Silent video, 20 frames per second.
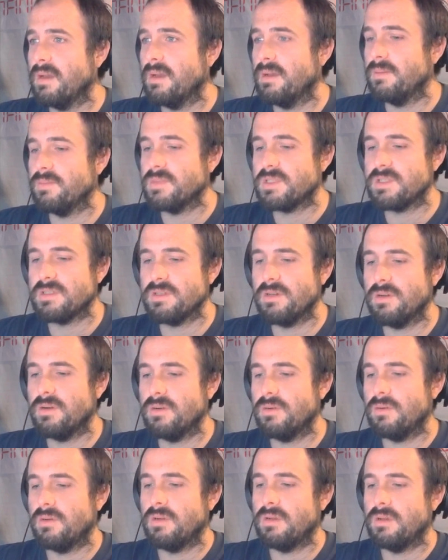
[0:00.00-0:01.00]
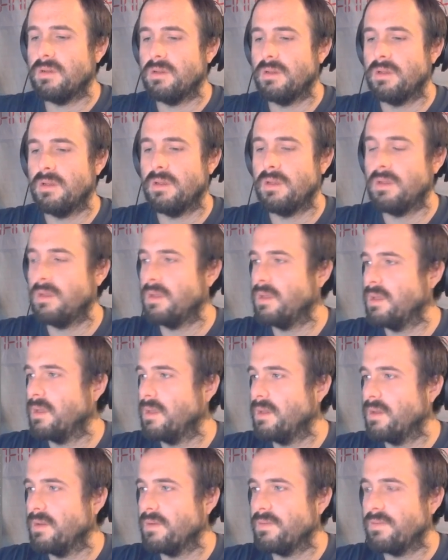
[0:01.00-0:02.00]
So
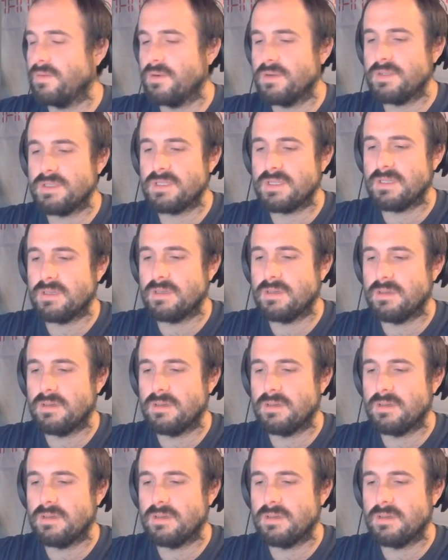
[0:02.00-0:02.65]
first